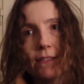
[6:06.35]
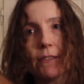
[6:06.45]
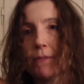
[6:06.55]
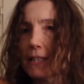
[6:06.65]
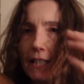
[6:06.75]

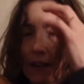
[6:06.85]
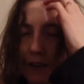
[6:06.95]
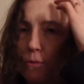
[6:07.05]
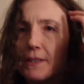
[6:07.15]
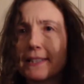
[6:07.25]
It was
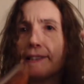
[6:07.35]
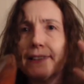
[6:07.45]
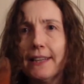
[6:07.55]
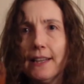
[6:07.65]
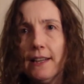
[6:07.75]
subtle, it
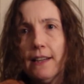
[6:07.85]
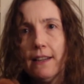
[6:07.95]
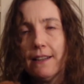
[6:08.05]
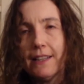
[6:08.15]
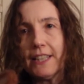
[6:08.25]
wasn't,
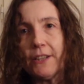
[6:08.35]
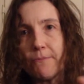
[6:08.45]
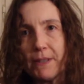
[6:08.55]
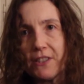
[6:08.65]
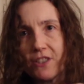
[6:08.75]
you
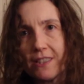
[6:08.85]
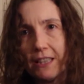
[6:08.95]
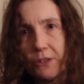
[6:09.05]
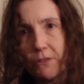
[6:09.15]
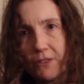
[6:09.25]
know, but just
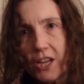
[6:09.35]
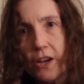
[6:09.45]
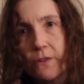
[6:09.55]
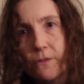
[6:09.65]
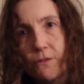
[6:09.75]
the little
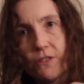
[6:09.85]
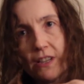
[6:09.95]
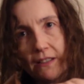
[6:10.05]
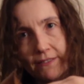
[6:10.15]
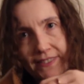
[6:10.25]

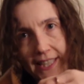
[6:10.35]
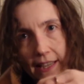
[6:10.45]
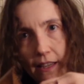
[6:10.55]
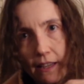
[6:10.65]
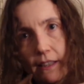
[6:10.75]
toes kind of
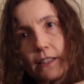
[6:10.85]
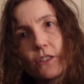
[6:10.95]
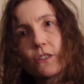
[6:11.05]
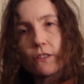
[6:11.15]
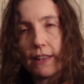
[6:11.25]
digging
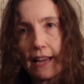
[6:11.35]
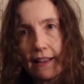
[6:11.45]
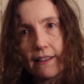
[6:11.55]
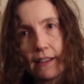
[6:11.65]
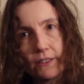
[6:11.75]
in so
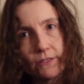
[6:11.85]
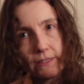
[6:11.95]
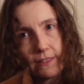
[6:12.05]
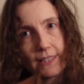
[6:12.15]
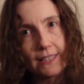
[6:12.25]
that I
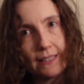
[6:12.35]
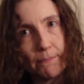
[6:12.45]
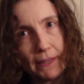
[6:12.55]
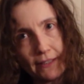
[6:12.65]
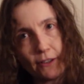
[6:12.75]
don't
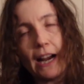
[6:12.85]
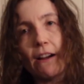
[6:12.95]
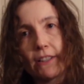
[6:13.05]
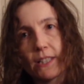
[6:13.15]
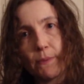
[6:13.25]
slip in or
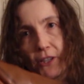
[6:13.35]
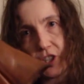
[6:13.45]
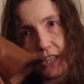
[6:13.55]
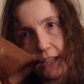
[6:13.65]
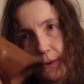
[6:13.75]
out,
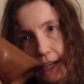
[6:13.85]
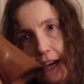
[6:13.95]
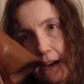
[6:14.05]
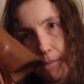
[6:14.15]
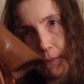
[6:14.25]
especially
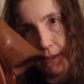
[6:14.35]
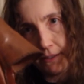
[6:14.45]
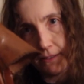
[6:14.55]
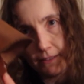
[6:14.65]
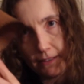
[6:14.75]
going
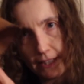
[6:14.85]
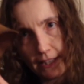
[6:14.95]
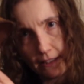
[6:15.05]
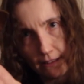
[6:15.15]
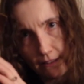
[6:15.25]
uphill
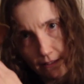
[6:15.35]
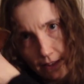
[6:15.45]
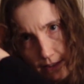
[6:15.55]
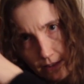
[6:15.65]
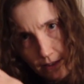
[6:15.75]
like
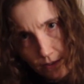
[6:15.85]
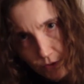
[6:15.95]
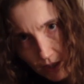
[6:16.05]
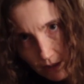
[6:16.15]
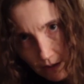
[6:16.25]

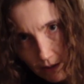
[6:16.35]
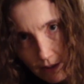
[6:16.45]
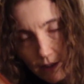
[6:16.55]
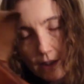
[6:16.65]
this.